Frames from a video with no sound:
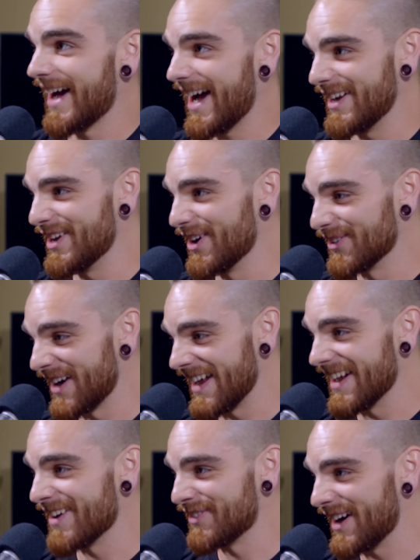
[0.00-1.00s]
I know,
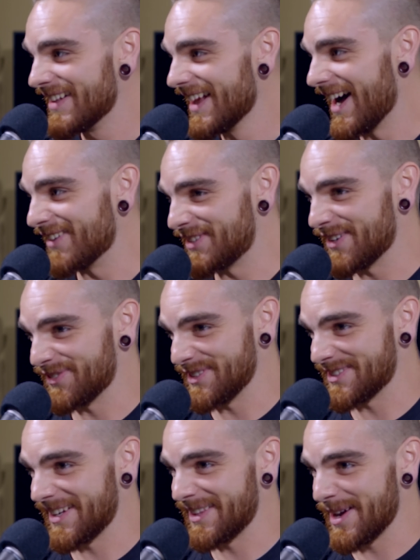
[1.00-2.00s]
right? I've definitely
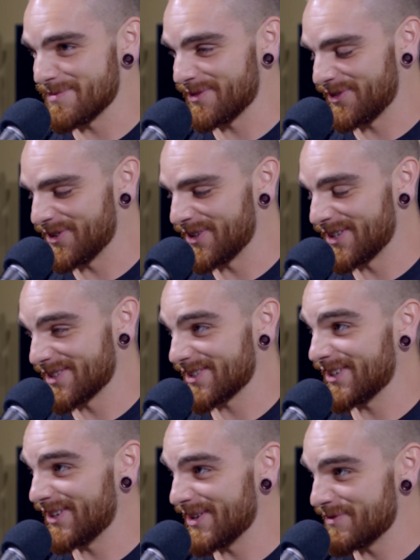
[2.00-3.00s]
said that before,
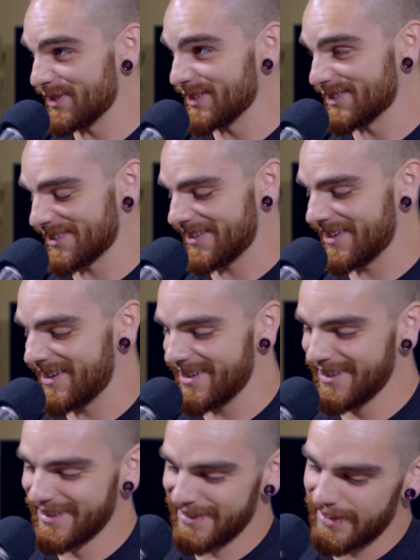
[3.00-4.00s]
so I'm really
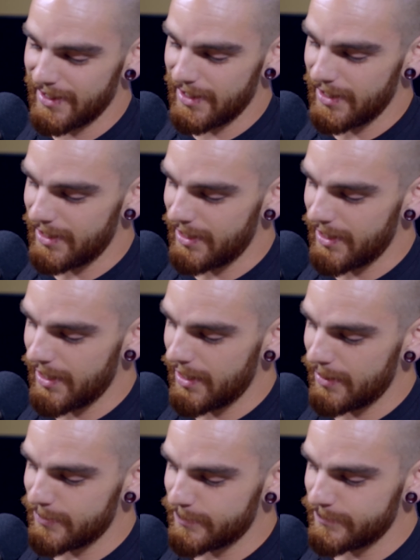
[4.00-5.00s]
sorry.
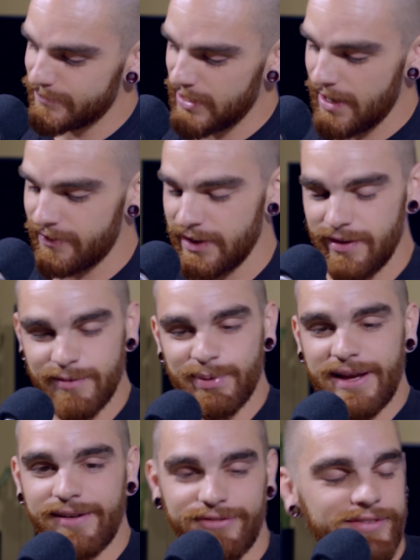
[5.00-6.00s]
Do you have anything
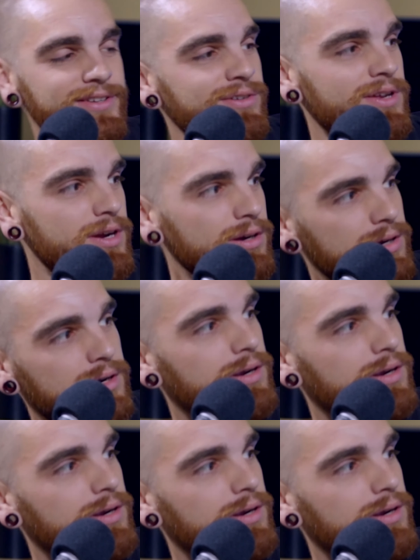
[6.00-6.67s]
planned for the new year?